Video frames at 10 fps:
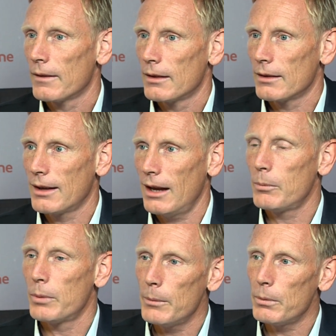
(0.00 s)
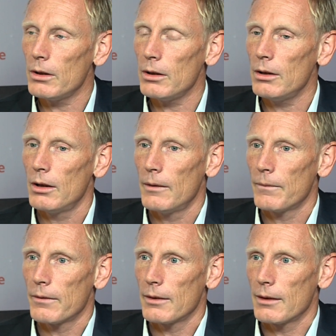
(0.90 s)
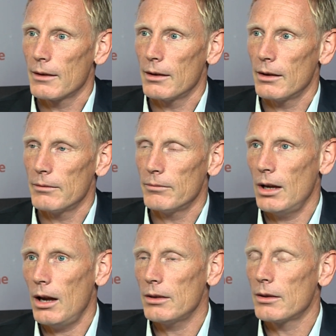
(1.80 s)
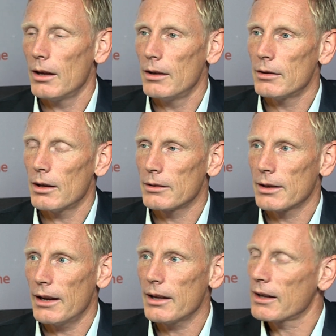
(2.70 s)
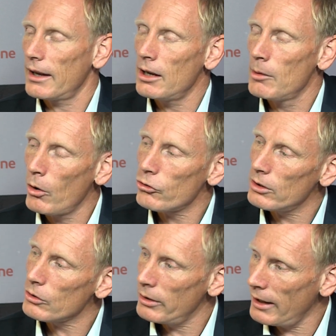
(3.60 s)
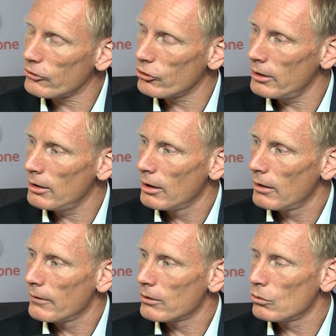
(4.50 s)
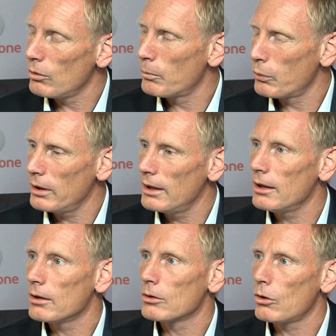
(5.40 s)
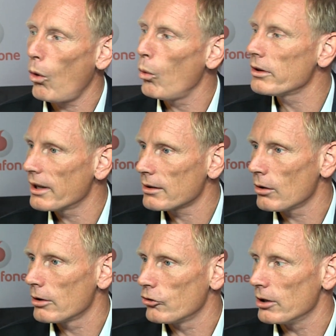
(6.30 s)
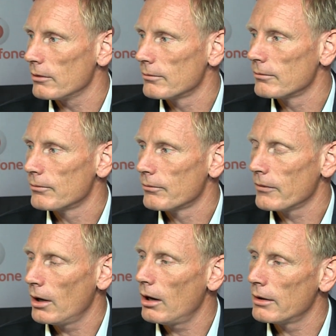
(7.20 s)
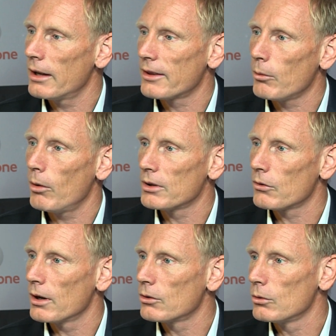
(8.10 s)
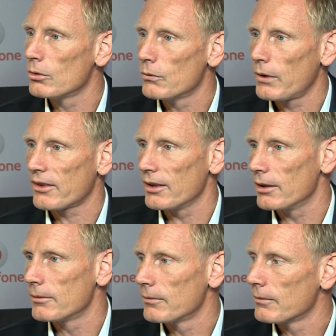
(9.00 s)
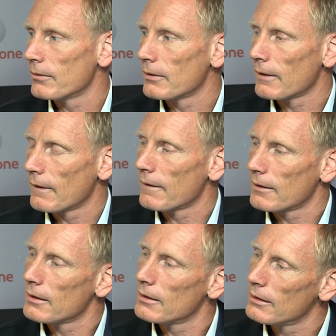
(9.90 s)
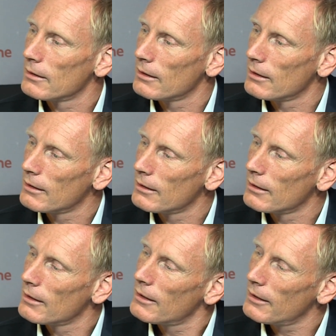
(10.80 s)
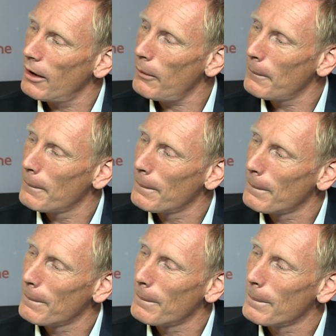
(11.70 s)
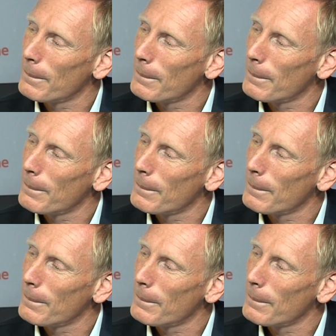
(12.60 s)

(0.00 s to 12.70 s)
get people yeah, and, get, a, get an emotional connection to a pretty cold technology. Mm. Uh, and that's what we're trying to, to fix here. Hans. Yeah? Thank you so